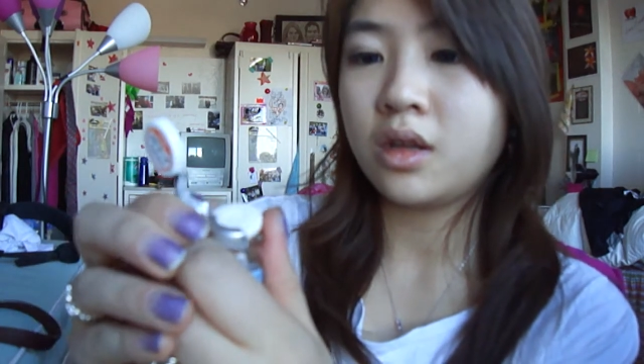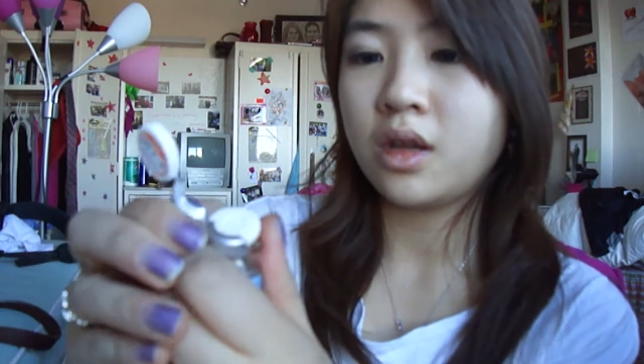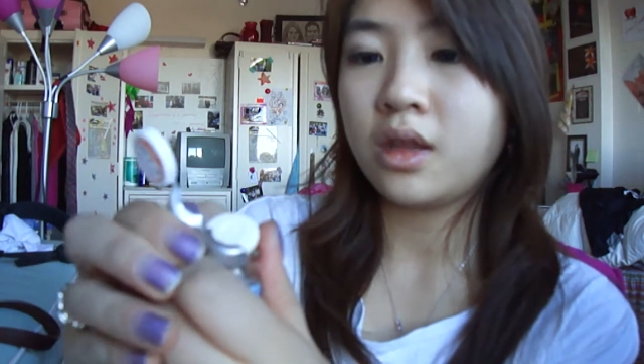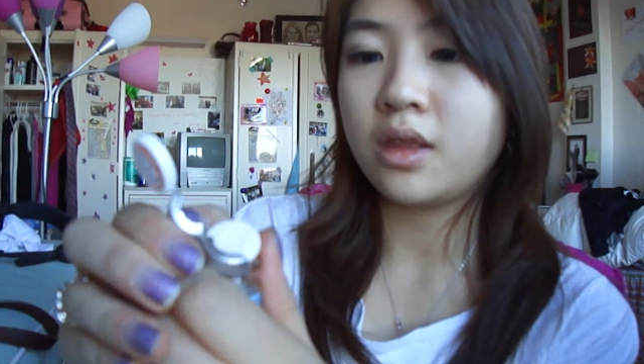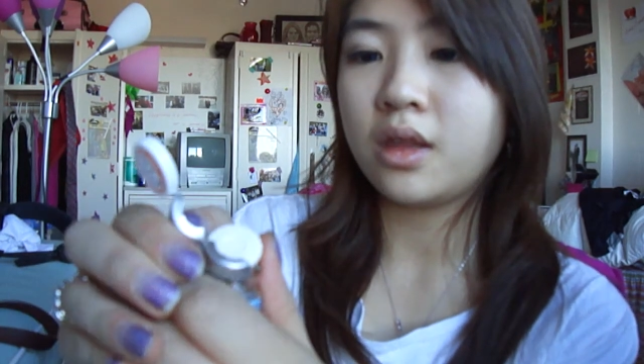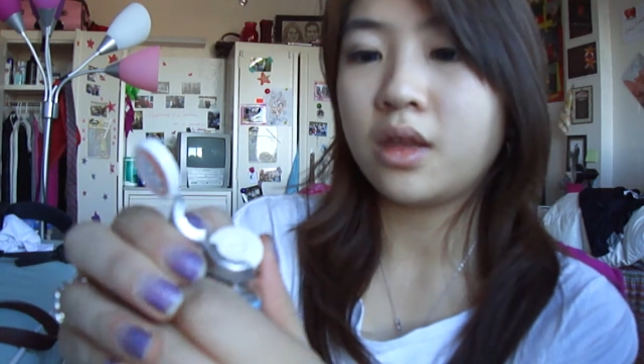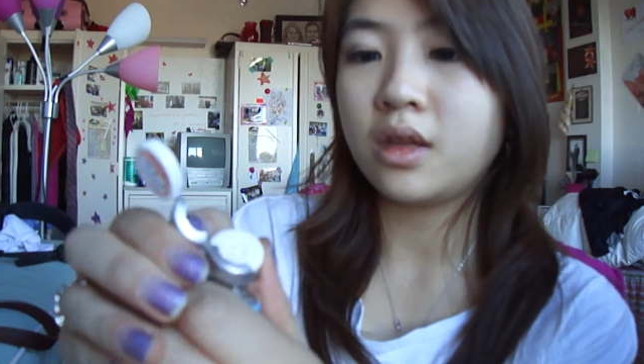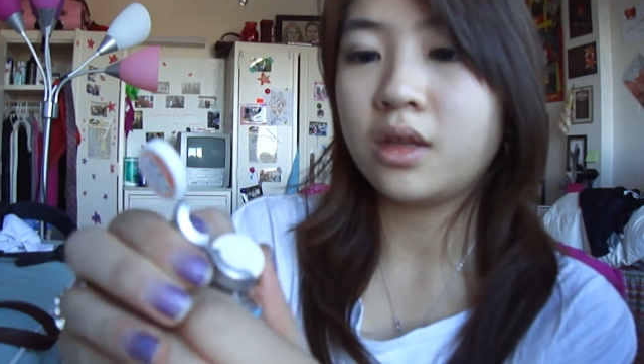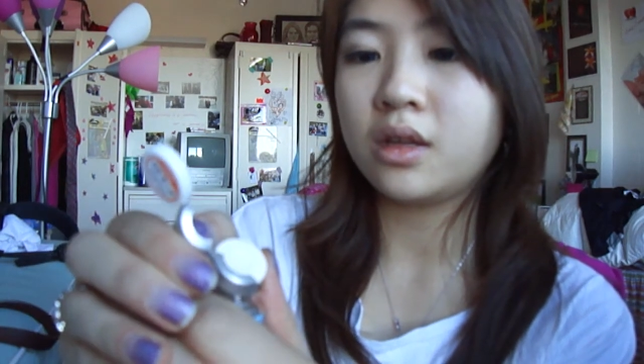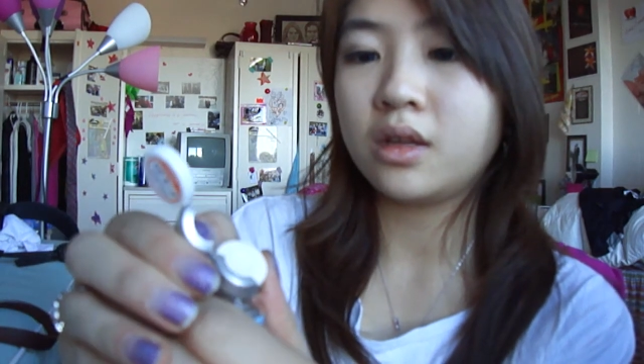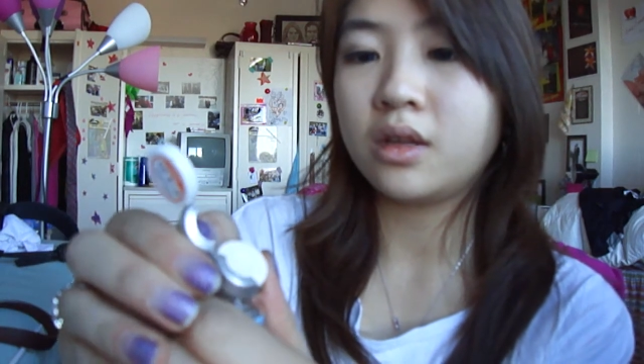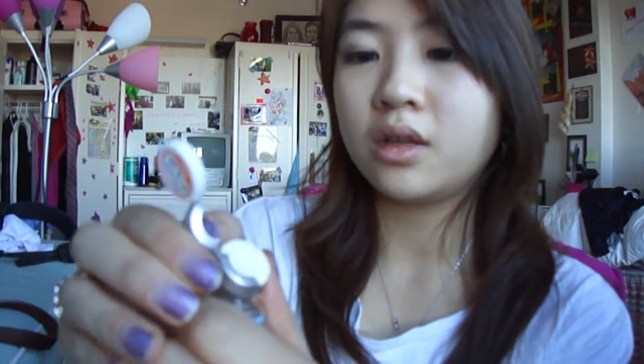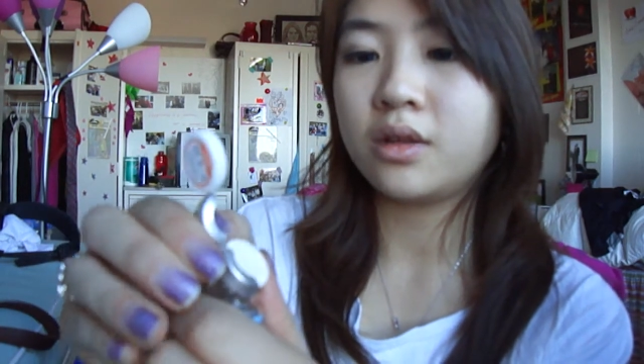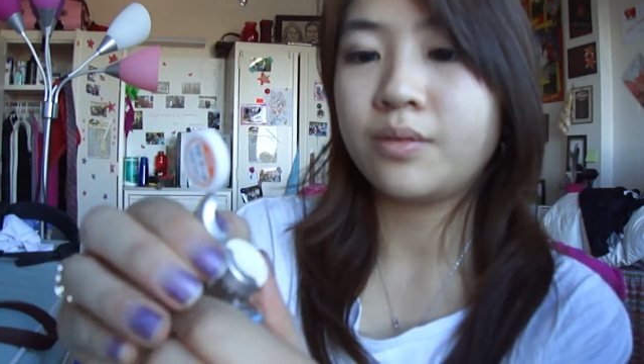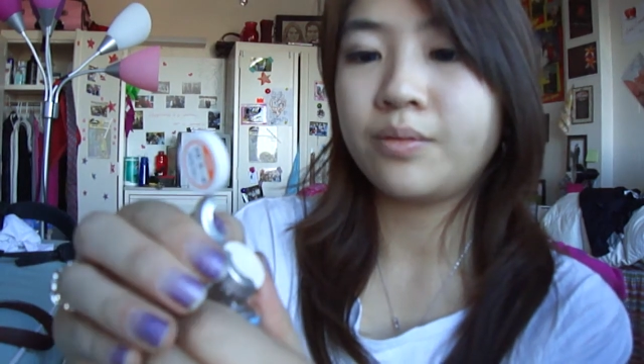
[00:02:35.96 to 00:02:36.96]
And then
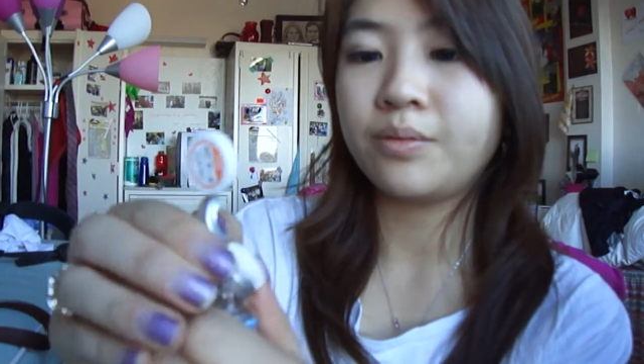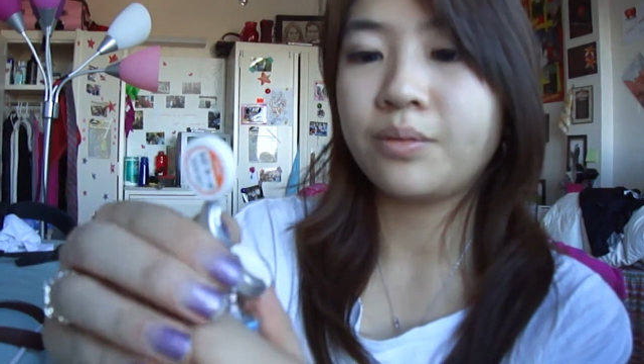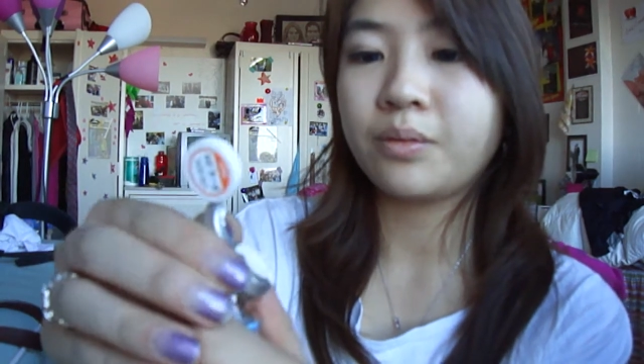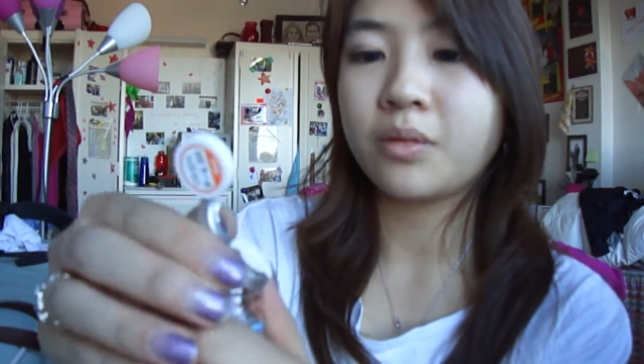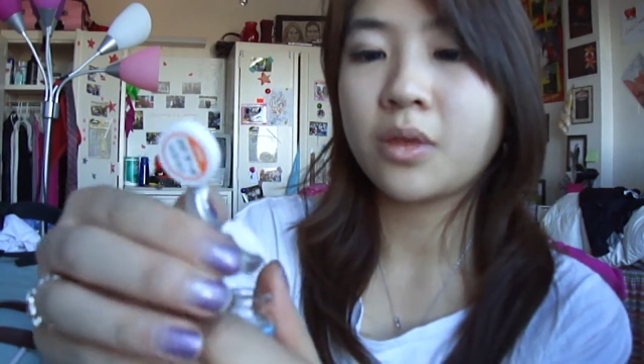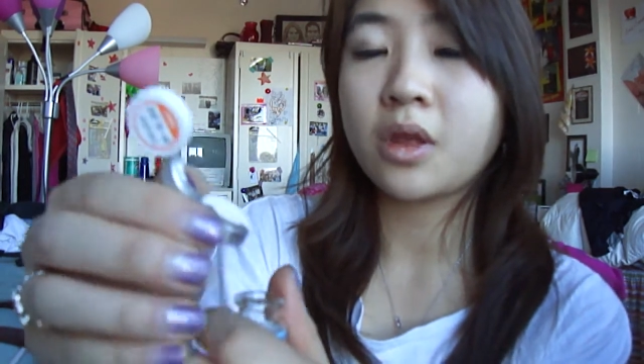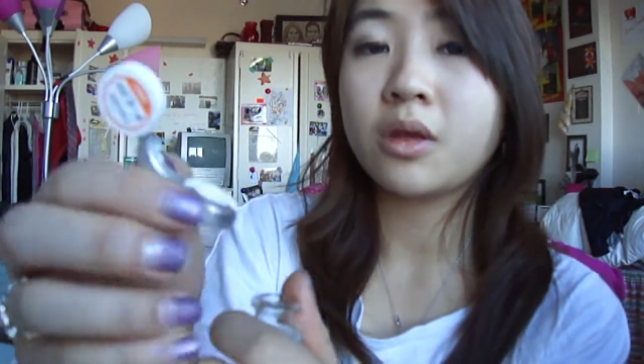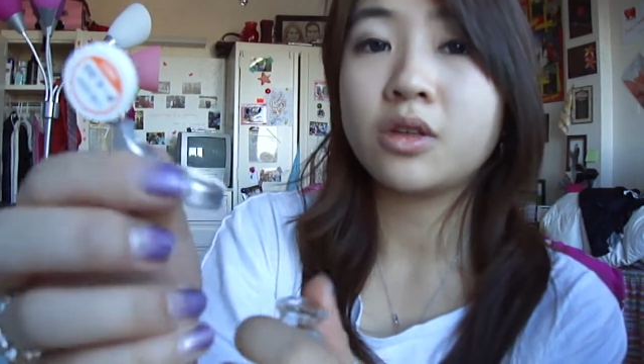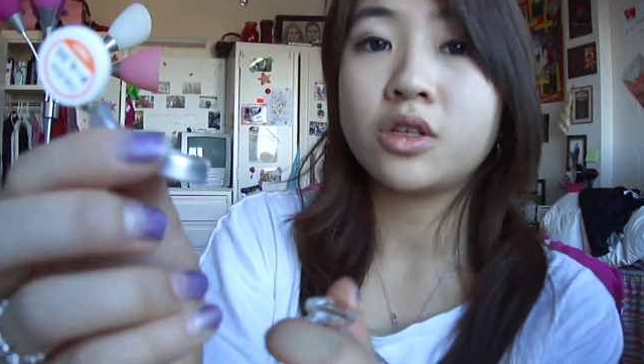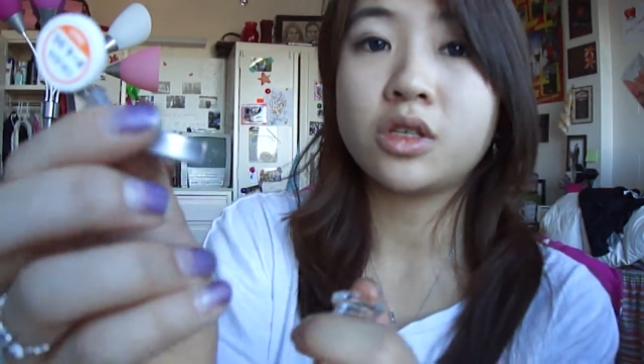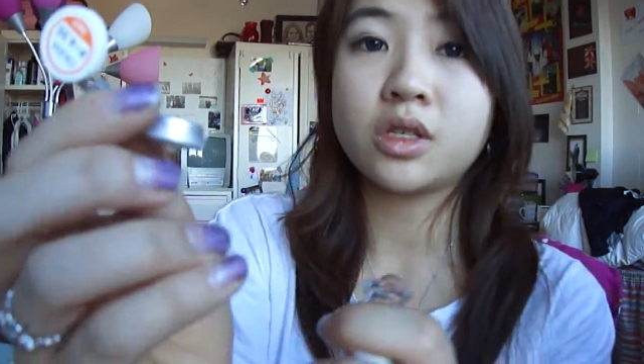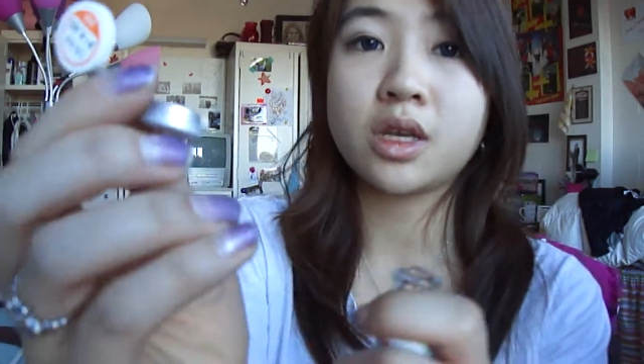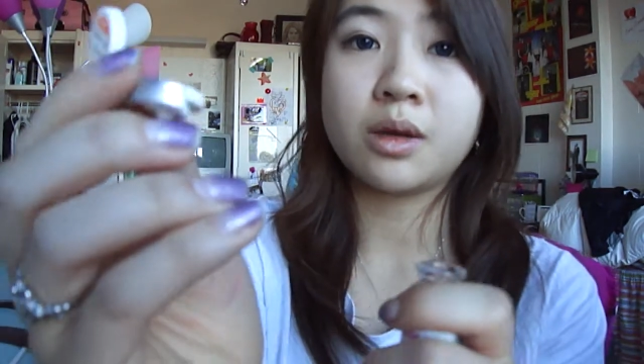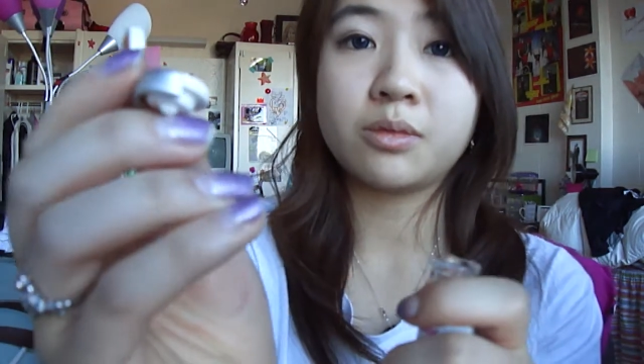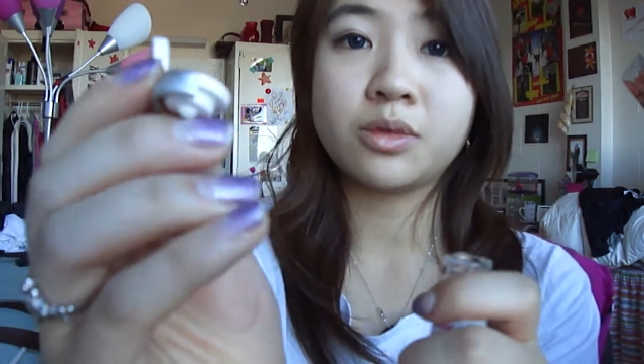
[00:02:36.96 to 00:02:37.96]
it
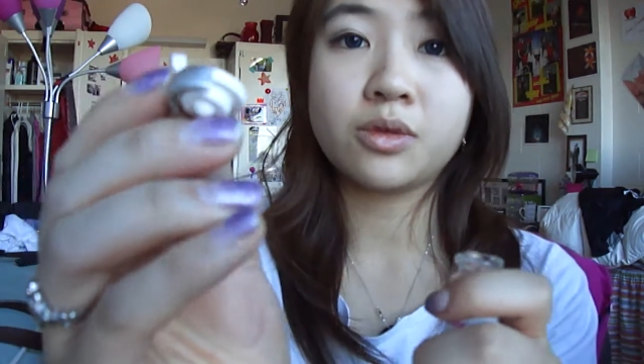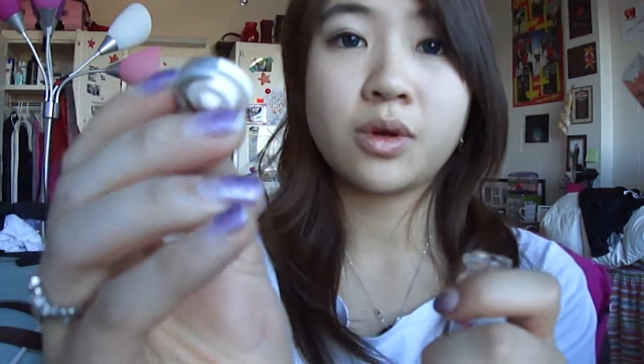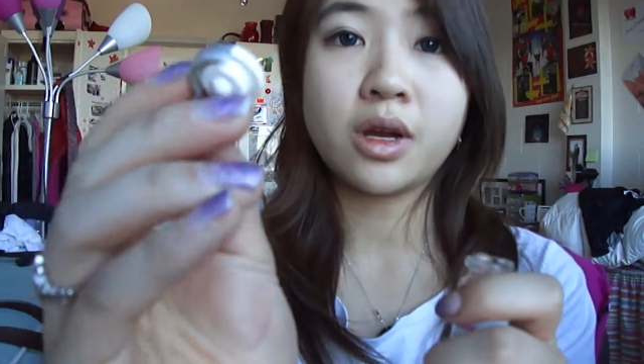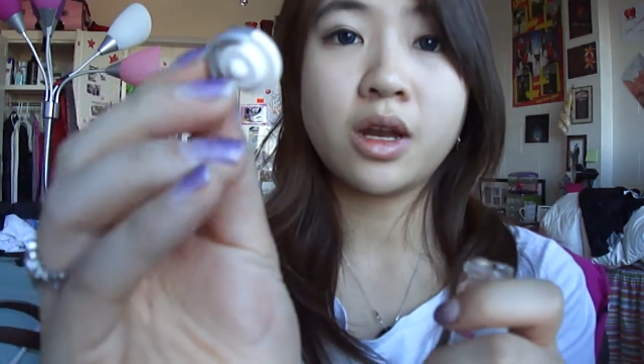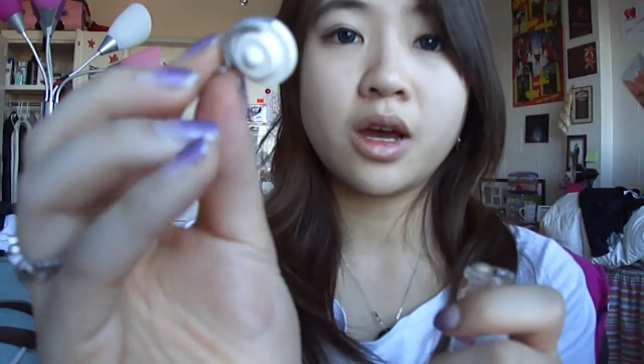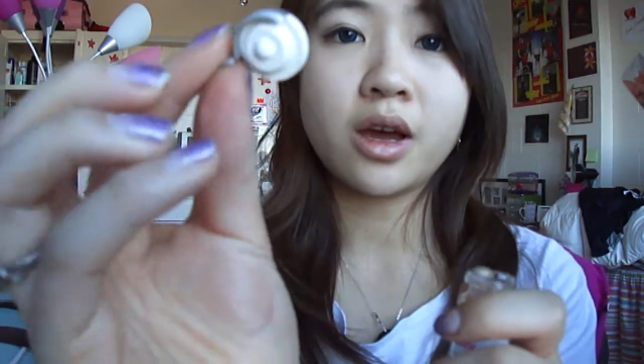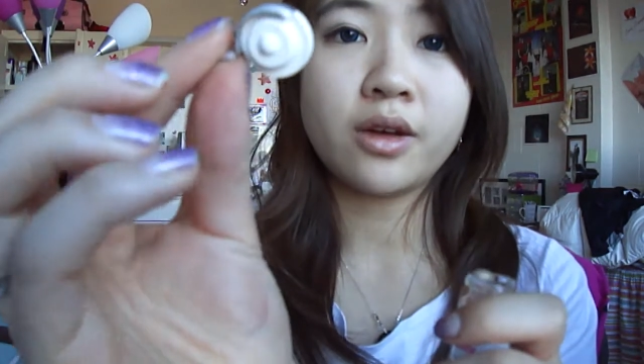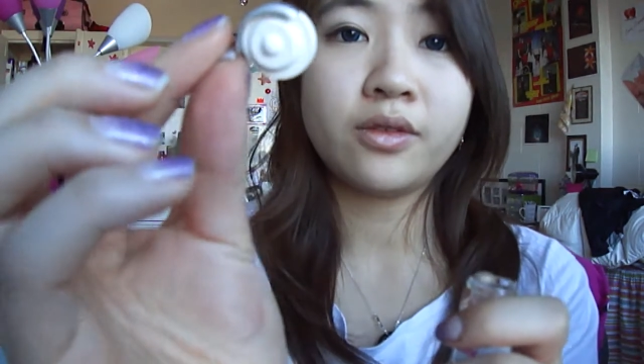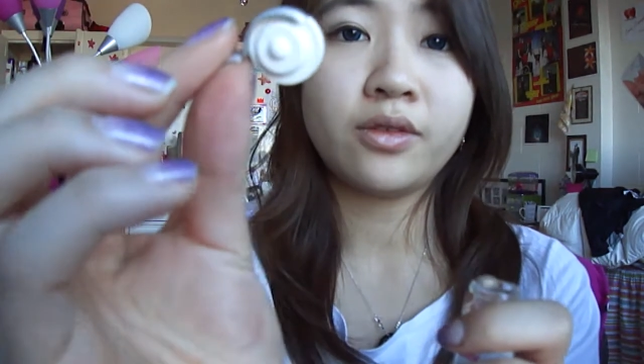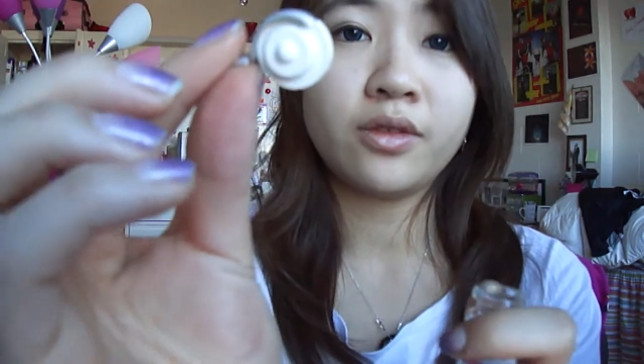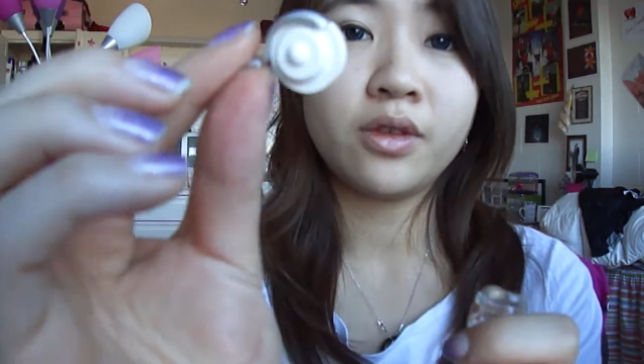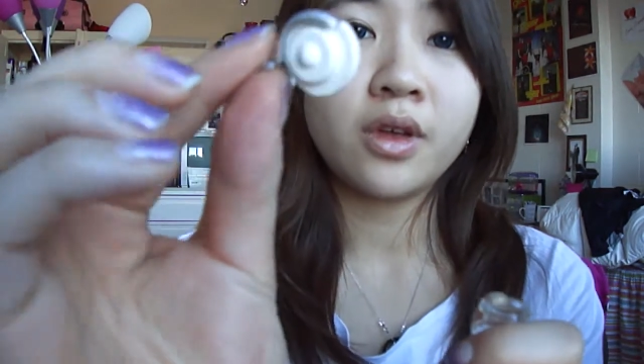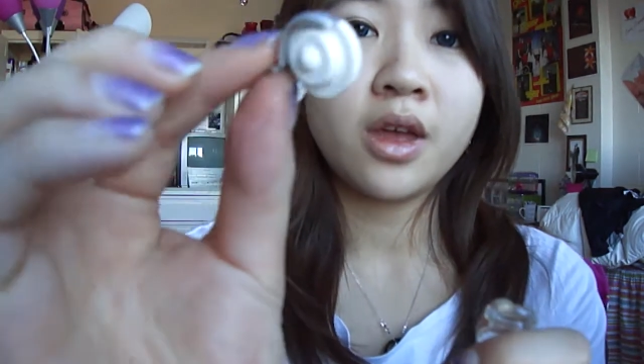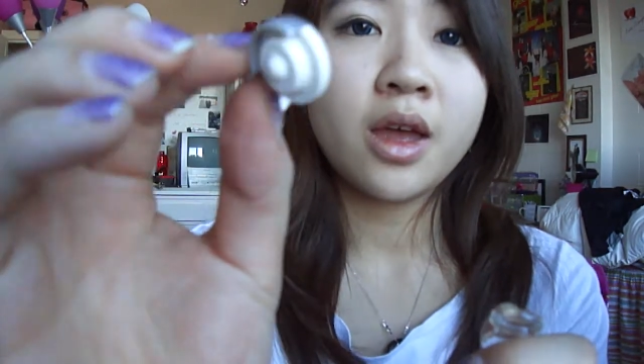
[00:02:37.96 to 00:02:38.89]
just comes right off.